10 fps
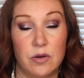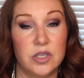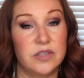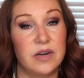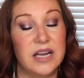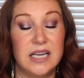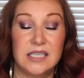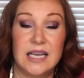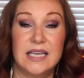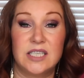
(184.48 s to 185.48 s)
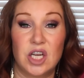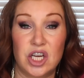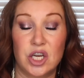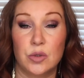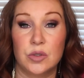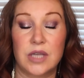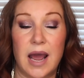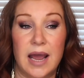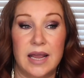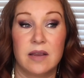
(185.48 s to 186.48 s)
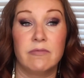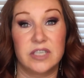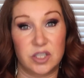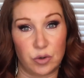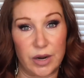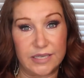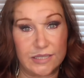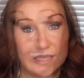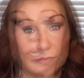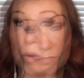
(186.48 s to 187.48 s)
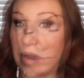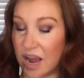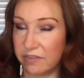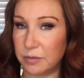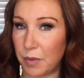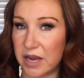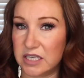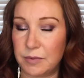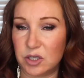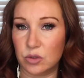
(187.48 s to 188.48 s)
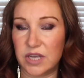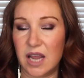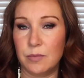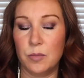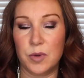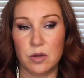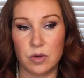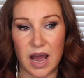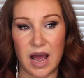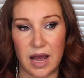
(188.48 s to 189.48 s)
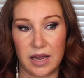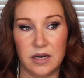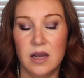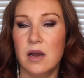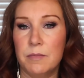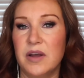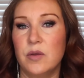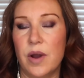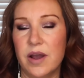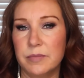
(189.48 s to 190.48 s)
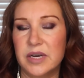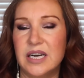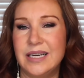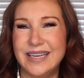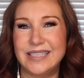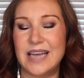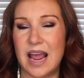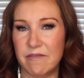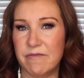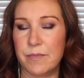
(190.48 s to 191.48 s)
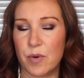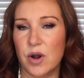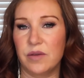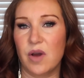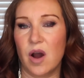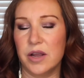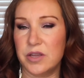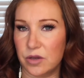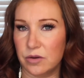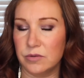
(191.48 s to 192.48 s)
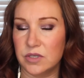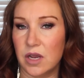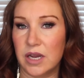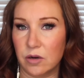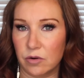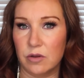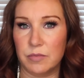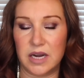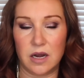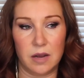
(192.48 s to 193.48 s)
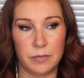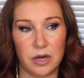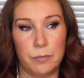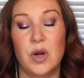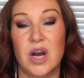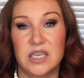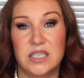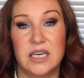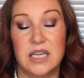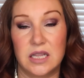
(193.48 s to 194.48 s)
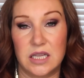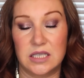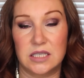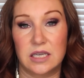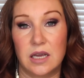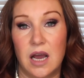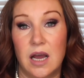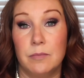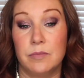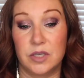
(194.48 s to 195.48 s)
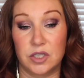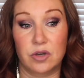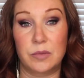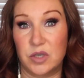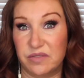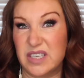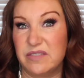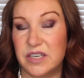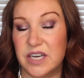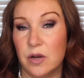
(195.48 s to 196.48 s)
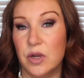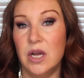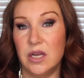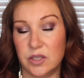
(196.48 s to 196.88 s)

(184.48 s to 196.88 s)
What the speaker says: how useful it is to use a restraint. You don't have to buy a special table, but you can. By the way, I'm going to list every product that I use in grooming. I'm going to put underneath this the description of this video,